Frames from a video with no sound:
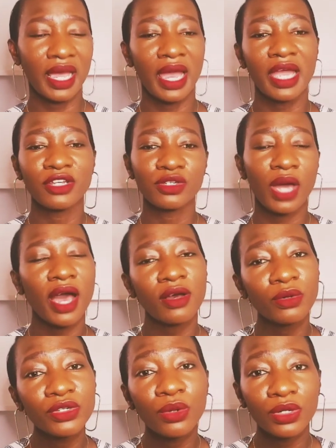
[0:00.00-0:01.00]
And
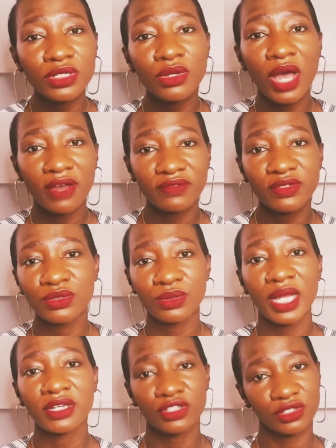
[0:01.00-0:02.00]
you also have to do
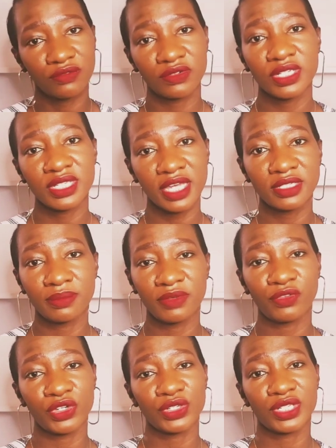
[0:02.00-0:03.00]
a lot of research
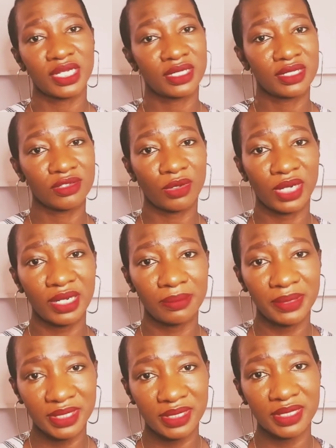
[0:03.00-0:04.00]
before you start this online
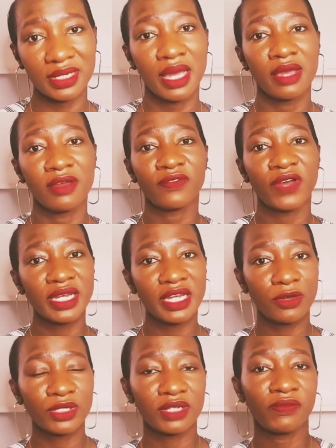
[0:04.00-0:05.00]
business. Find
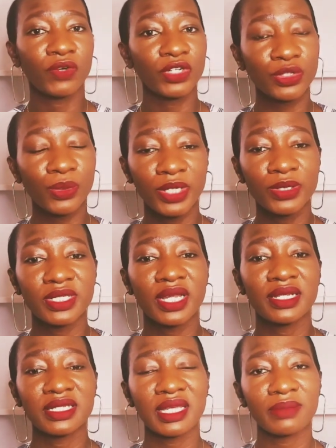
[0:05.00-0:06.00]
out if what you want to sell
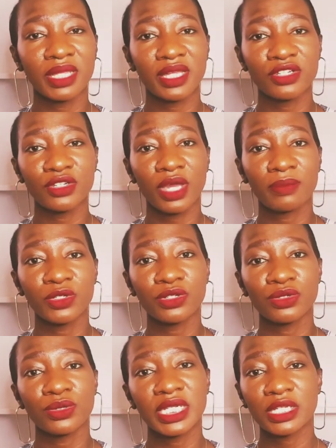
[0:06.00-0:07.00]
is something that you're able to
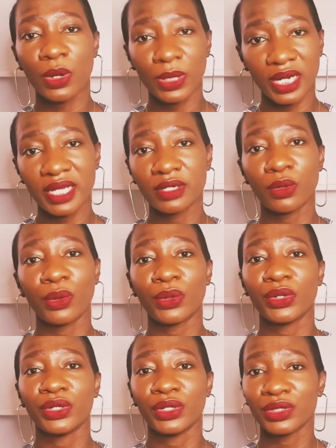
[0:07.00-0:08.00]
do it online,
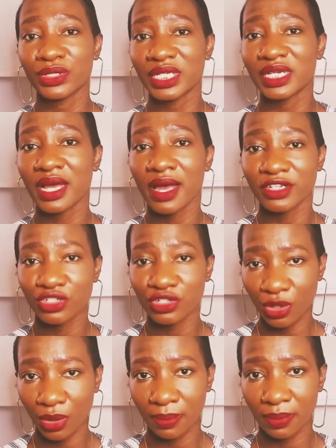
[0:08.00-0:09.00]
or you need a
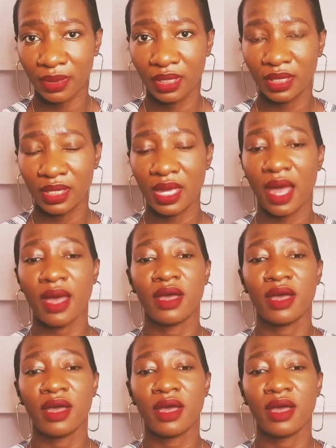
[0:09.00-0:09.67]
shop. Yeah.